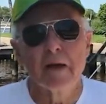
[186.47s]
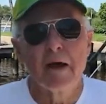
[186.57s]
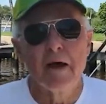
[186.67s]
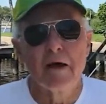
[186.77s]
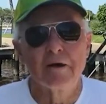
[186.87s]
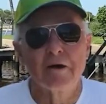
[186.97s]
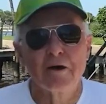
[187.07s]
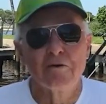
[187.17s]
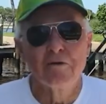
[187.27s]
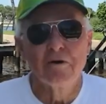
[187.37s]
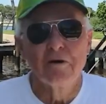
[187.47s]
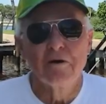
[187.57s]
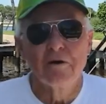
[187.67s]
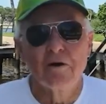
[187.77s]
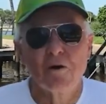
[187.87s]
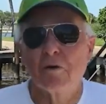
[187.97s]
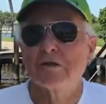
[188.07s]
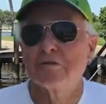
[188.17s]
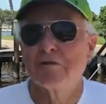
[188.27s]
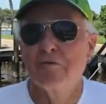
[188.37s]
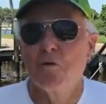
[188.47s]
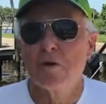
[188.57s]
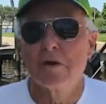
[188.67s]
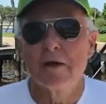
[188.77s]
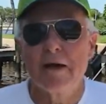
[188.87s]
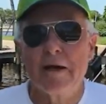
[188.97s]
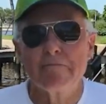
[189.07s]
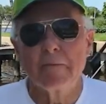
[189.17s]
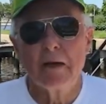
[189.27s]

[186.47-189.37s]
and always look forward to that.